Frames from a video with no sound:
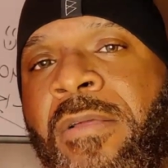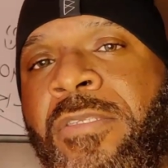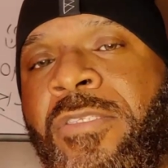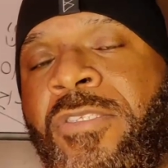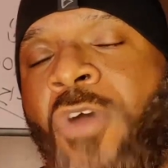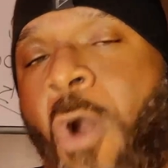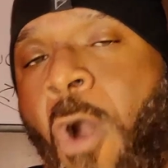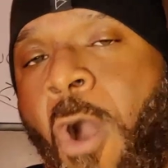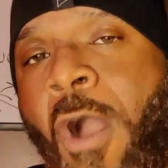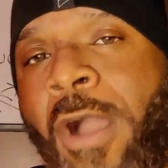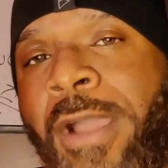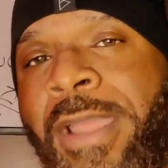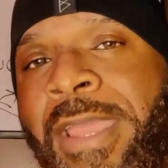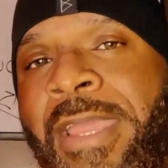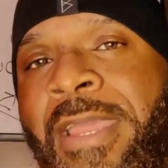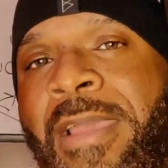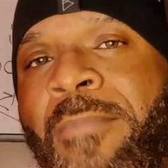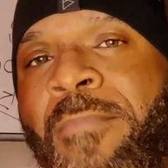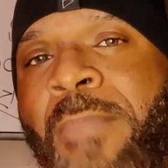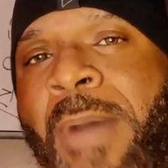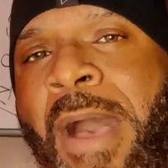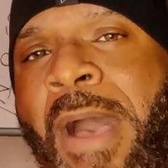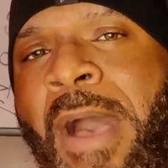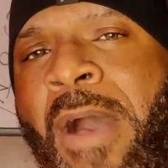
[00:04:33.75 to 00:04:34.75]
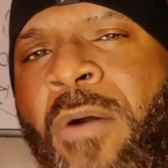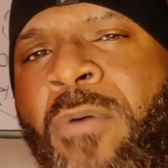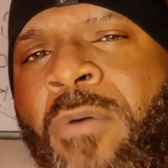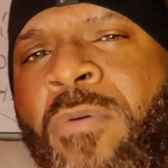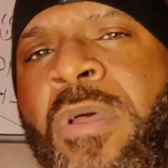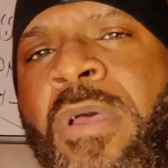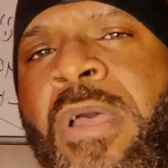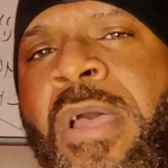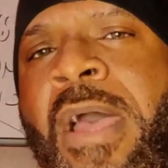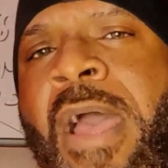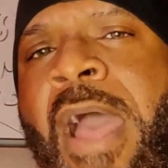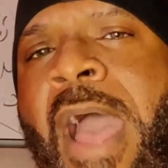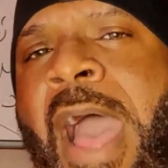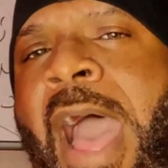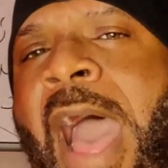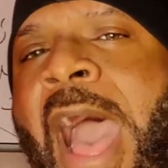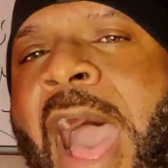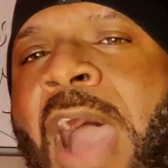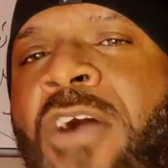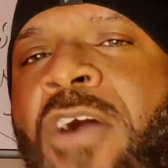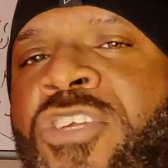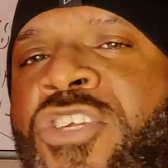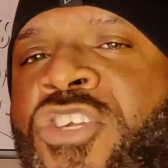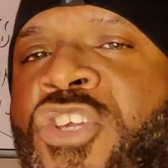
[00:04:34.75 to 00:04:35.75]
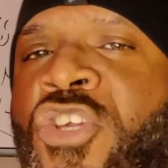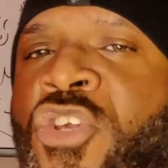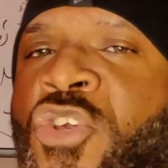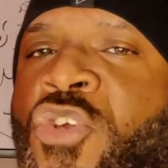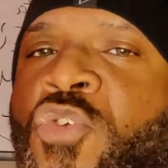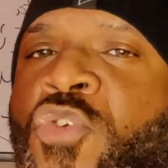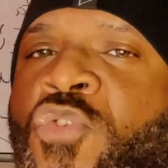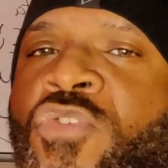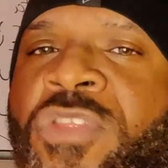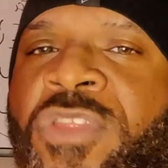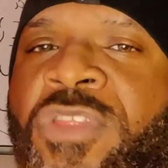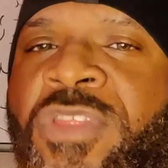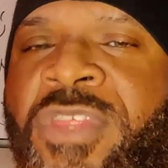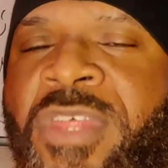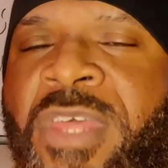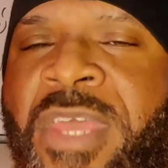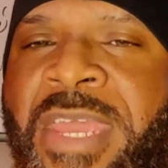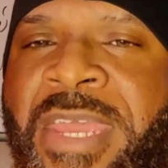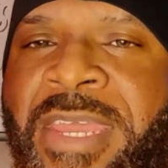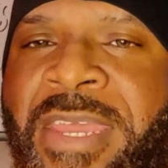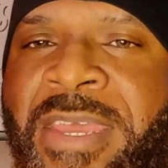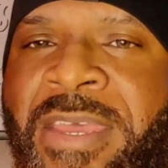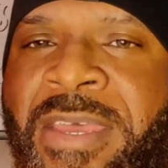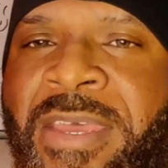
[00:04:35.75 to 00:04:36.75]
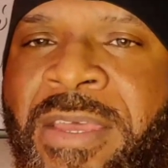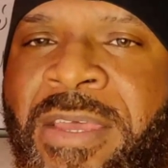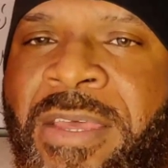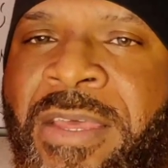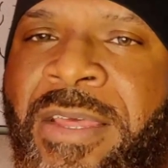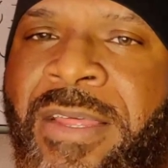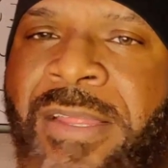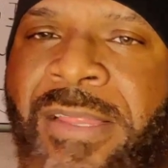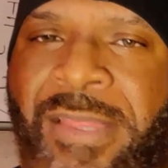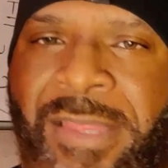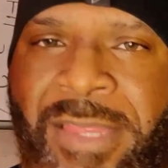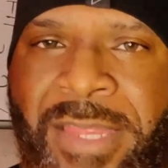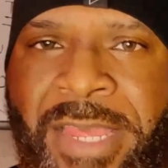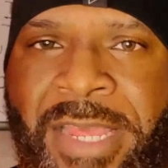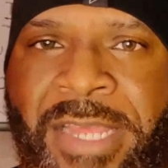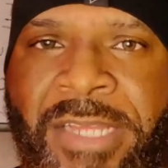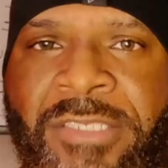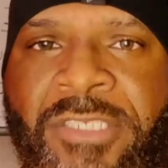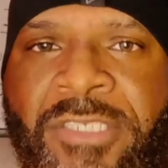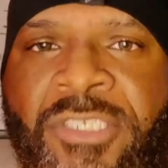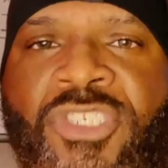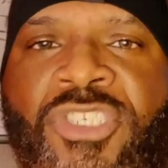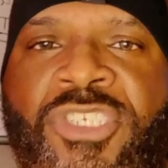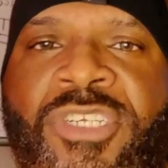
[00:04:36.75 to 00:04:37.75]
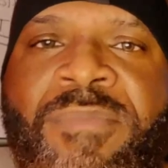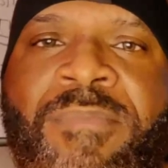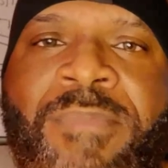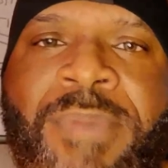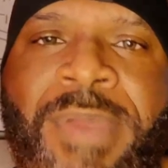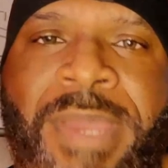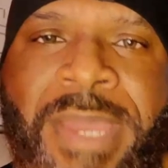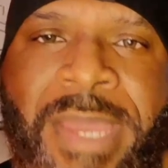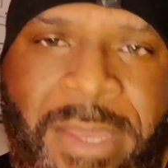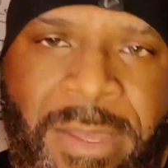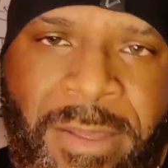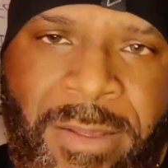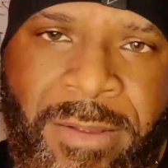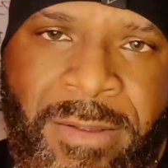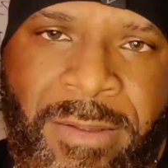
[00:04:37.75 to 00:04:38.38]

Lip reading: talking about how you think things should be.